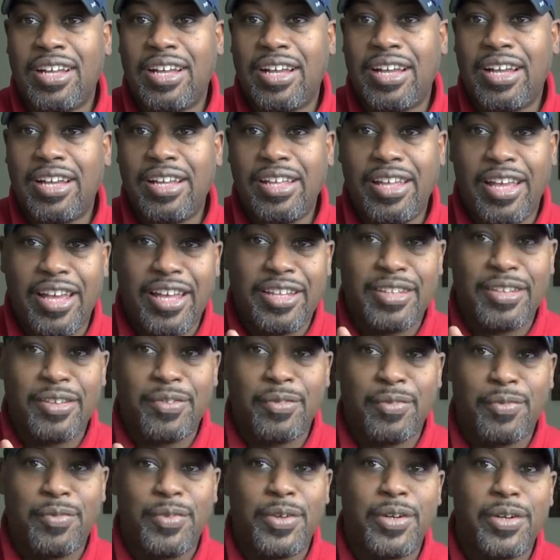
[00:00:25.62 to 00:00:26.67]
I had a
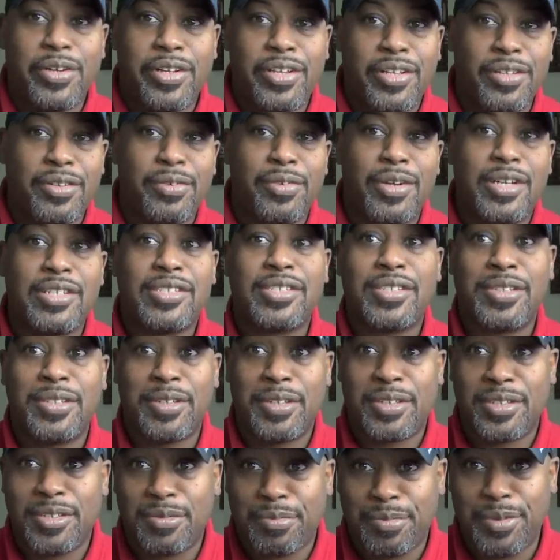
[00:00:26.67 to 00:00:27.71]
very interesting
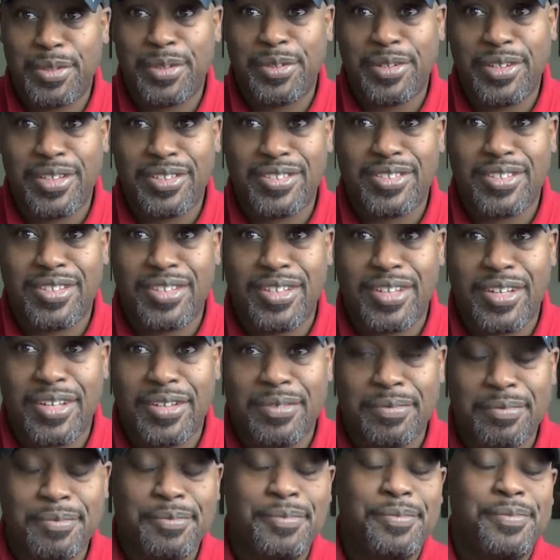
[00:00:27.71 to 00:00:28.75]
experience today
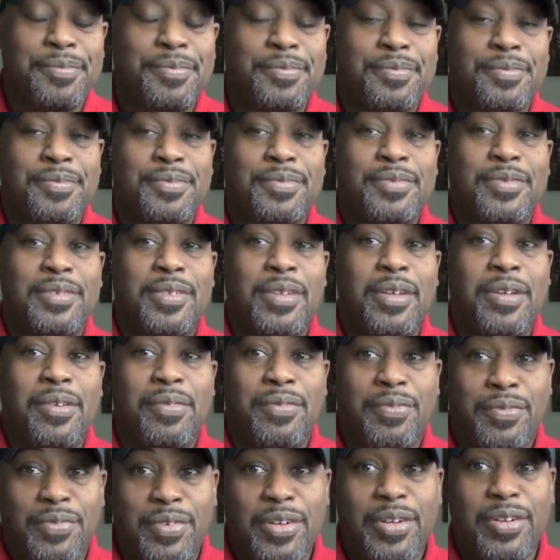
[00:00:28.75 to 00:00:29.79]

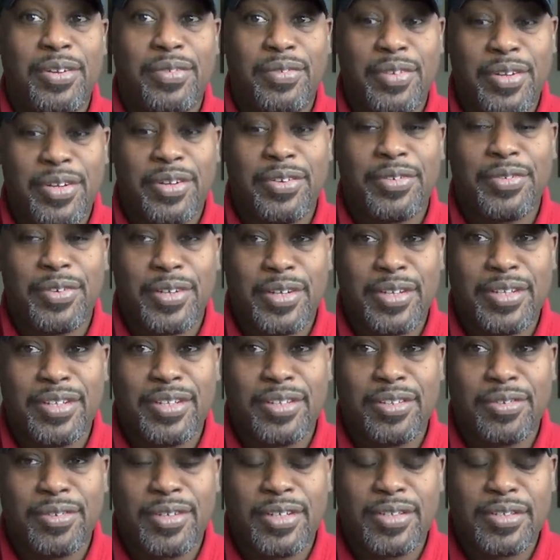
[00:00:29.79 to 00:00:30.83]
very, very freaking
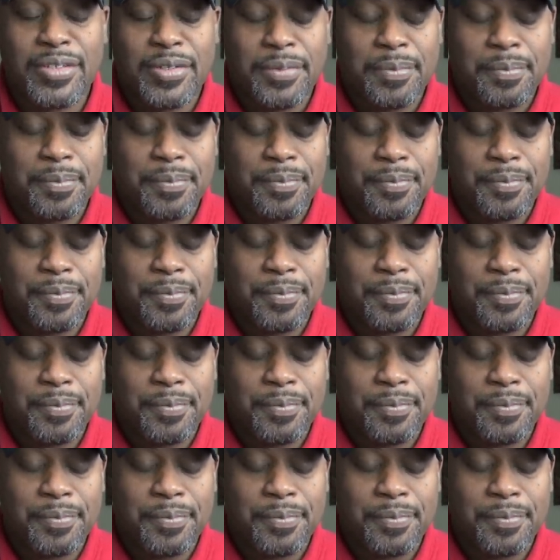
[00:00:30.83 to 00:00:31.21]
interesting.